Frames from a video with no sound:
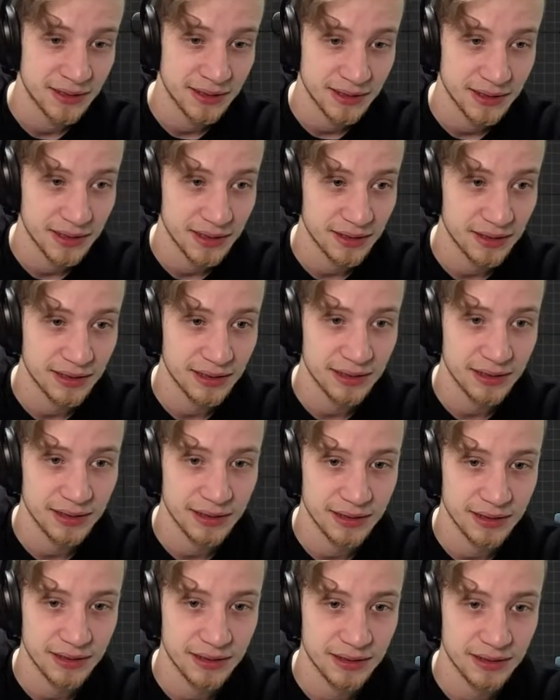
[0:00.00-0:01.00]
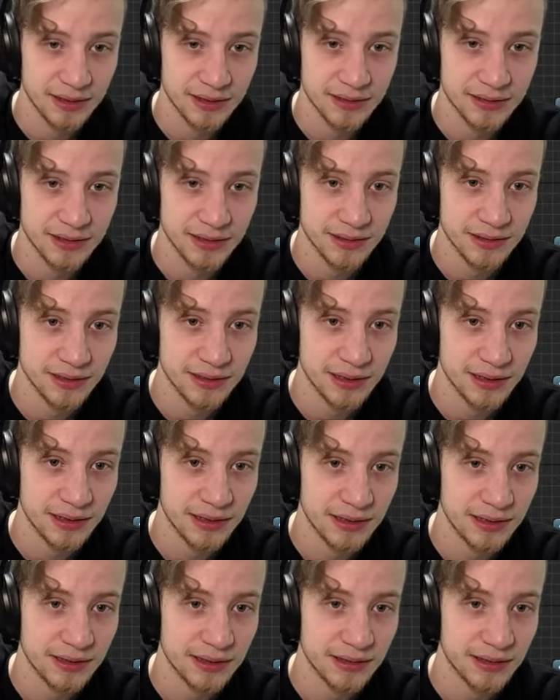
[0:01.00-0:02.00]
Okay, let's just run
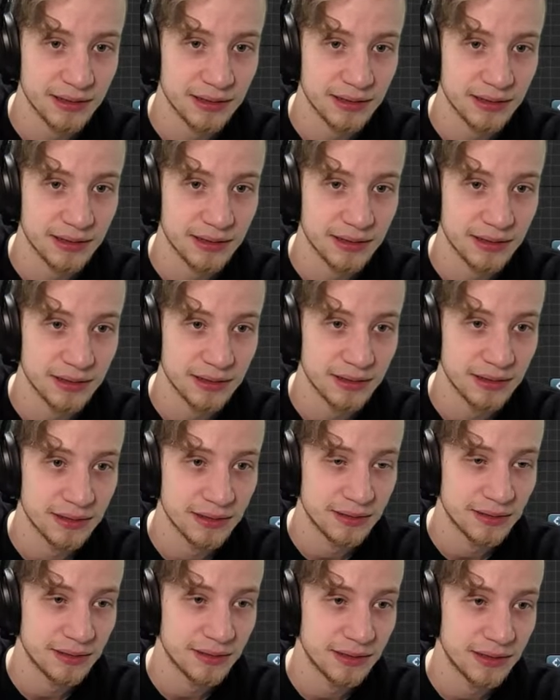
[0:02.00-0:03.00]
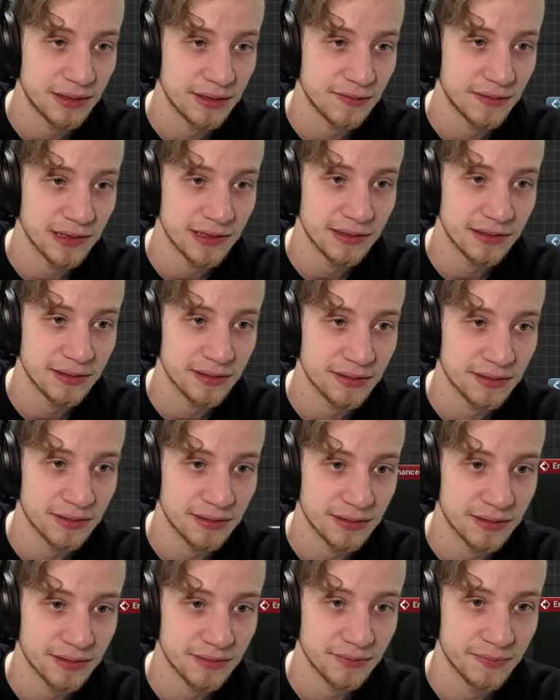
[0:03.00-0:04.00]
it in
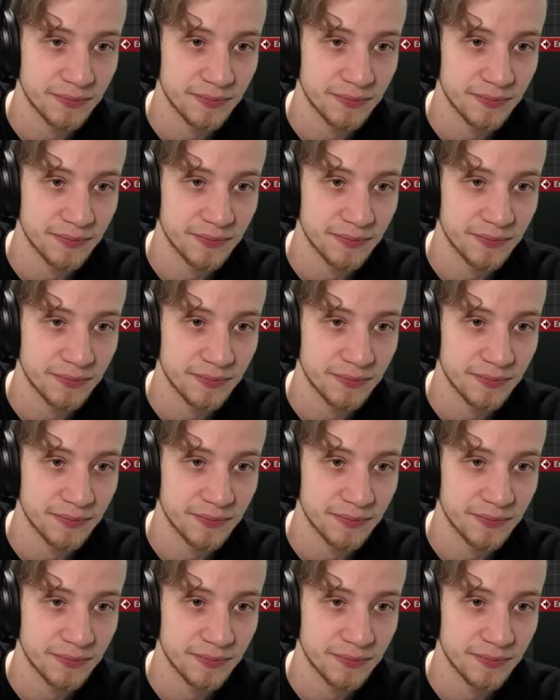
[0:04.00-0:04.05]
sequence.